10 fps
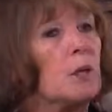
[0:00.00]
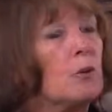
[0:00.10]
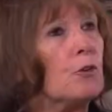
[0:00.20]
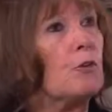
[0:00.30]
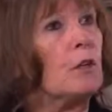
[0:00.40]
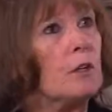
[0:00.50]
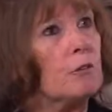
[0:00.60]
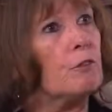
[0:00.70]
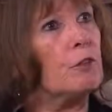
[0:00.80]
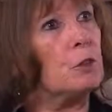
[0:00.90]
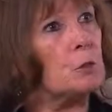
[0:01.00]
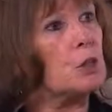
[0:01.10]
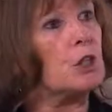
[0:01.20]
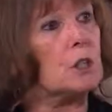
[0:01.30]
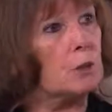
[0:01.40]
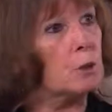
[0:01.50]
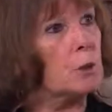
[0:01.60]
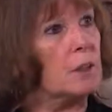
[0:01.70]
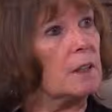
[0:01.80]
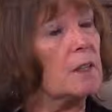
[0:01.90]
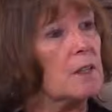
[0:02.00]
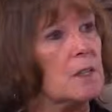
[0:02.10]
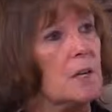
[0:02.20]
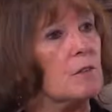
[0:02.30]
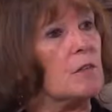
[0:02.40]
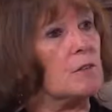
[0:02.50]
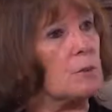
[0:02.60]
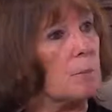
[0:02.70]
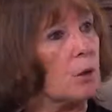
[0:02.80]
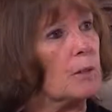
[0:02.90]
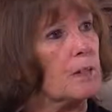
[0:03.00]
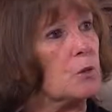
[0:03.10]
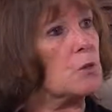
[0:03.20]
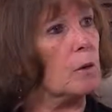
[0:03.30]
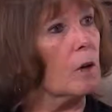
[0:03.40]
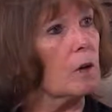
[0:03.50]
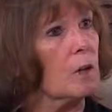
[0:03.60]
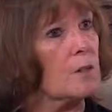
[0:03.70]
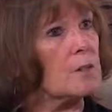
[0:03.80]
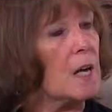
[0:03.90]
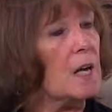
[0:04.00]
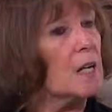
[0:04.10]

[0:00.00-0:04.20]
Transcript: because very few children, unless they've experienced loss,